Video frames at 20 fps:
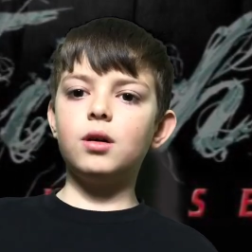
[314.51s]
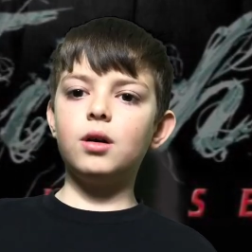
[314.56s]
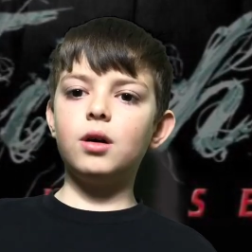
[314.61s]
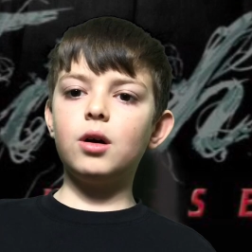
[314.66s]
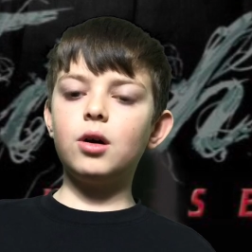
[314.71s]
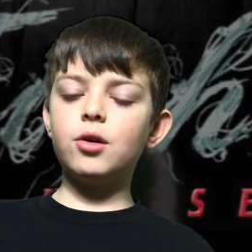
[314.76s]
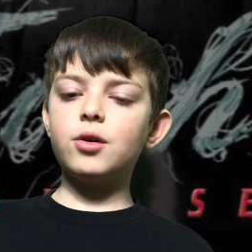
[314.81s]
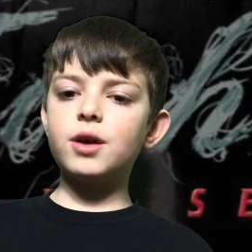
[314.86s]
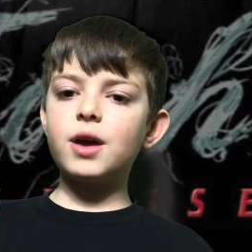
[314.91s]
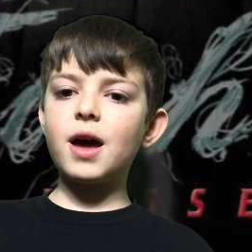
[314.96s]

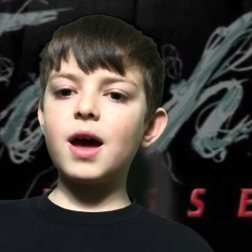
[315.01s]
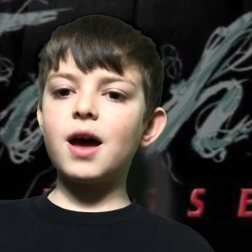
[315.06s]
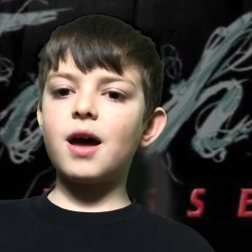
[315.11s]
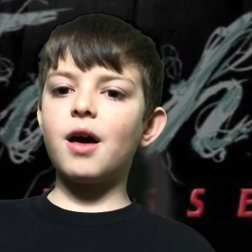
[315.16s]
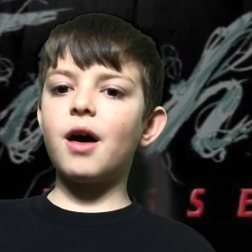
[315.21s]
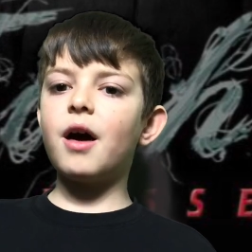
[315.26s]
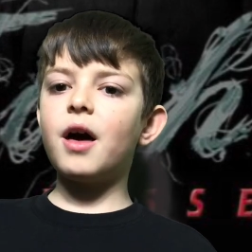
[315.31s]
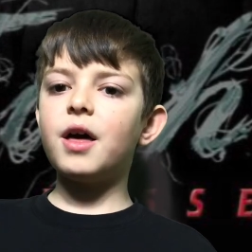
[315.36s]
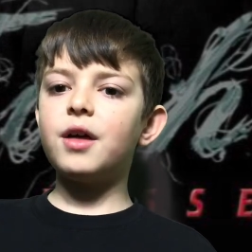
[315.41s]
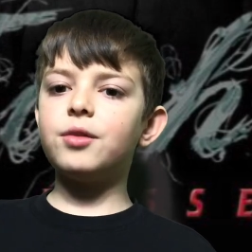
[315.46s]
Oh
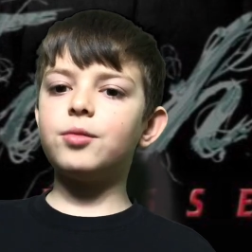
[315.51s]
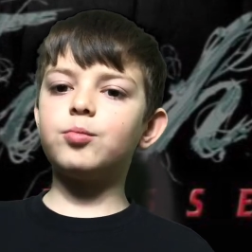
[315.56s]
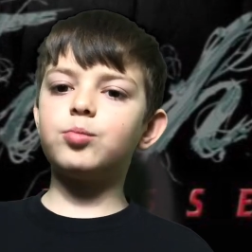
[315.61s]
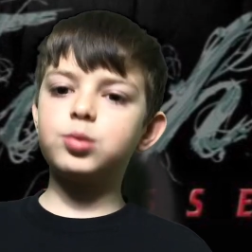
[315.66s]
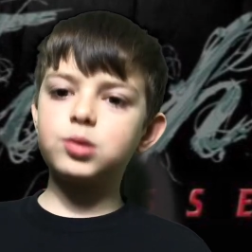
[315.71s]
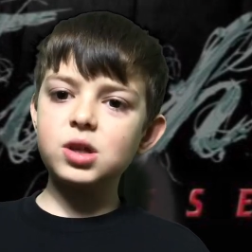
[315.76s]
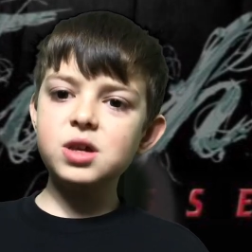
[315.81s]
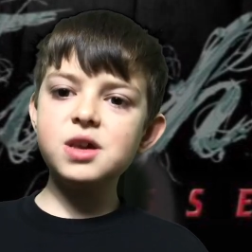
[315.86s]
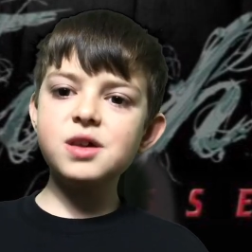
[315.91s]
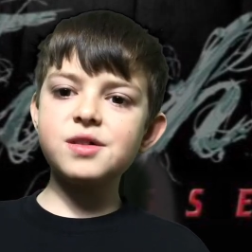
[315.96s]
yeah, and
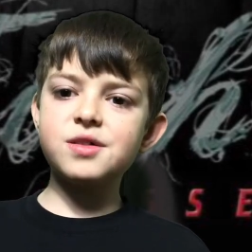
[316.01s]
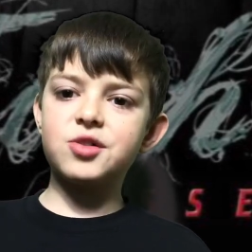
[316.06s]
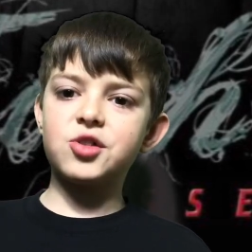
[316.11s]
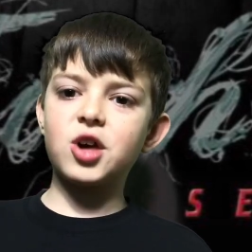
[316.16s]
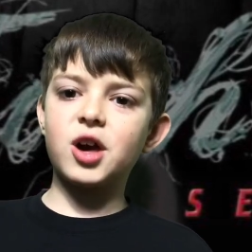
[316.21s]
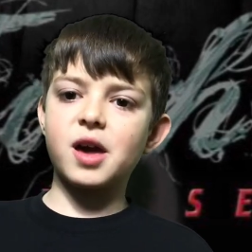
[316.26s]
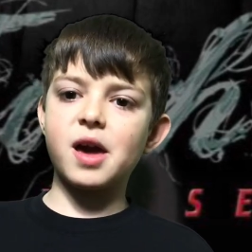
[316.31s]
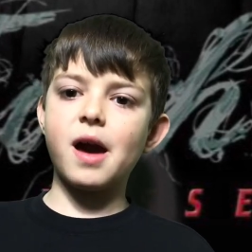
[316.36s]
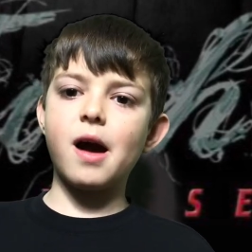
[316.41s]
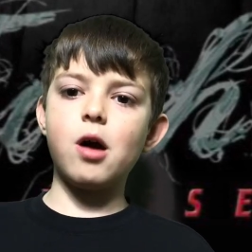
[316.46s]
please
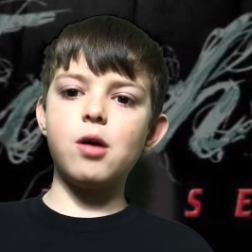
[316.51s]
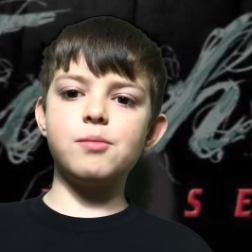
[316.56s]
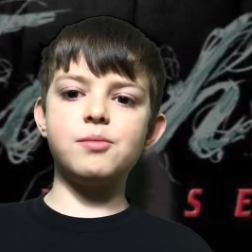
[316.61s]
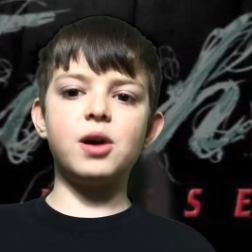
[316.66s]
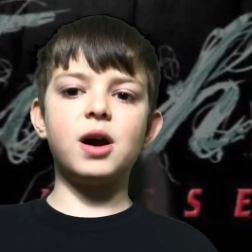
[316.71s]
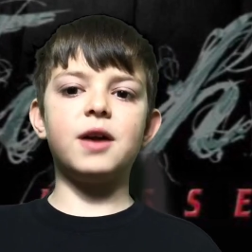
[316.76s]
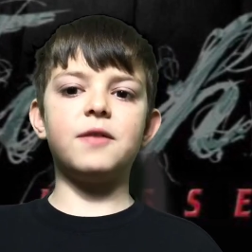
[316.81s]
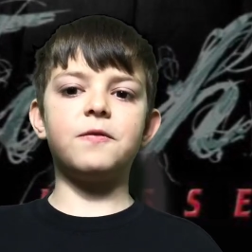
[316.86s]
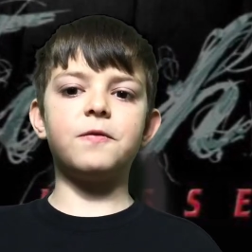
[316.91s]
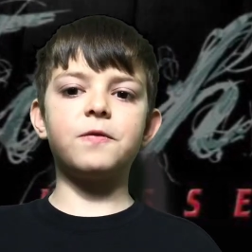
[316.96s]
check out
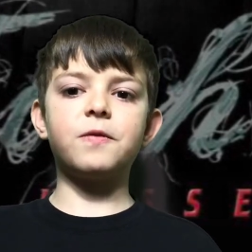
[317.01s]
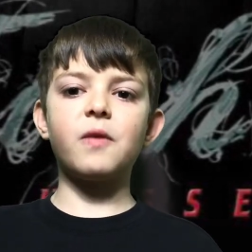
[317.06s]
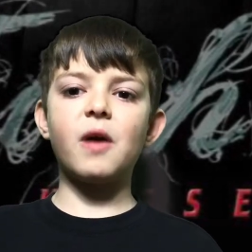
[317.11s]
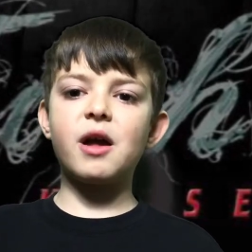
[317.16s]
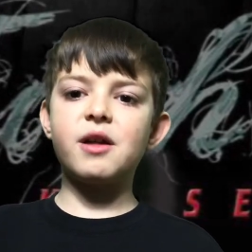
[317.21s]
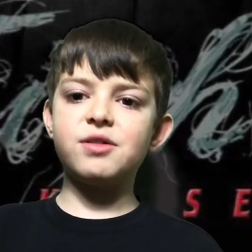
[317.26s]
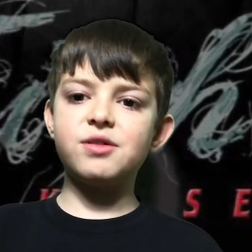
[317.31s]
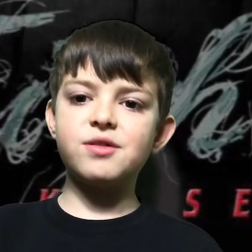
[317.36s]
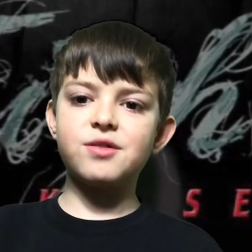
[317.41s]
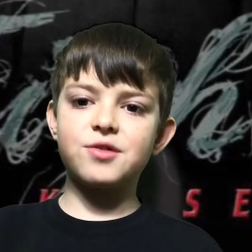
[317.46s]
my
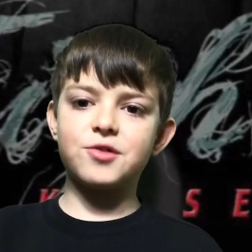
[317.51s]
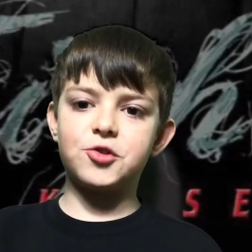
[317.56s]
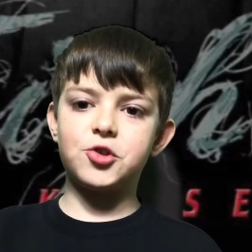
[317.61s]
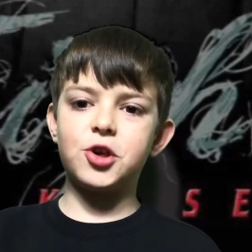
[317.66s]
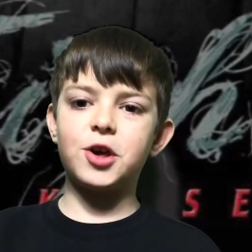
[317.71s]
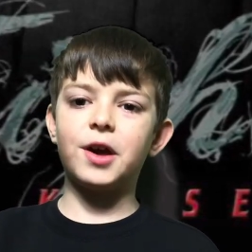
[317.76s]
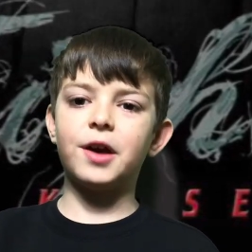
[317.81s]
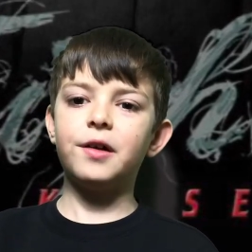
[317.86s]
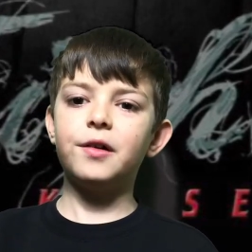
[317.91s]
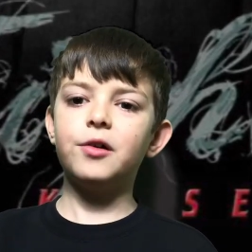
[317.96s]
friend's
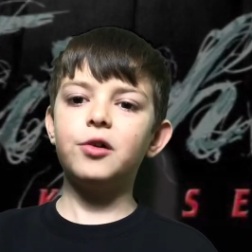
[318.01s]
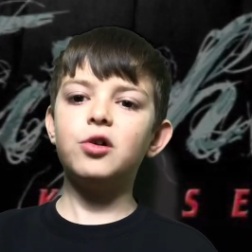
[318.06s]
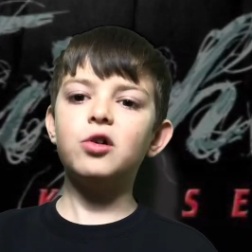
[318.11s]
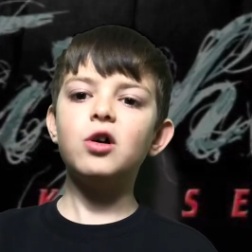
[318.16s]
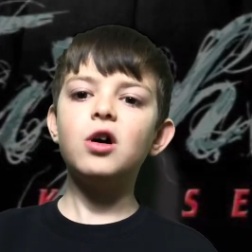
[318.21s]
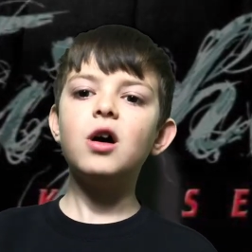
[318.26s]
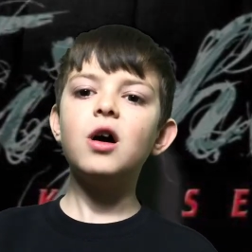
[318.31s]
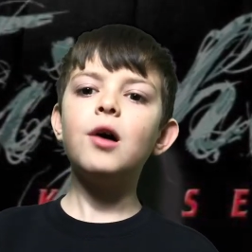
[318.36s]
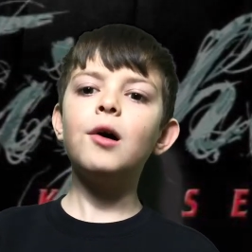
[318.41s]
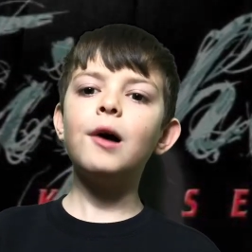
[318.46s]
channel.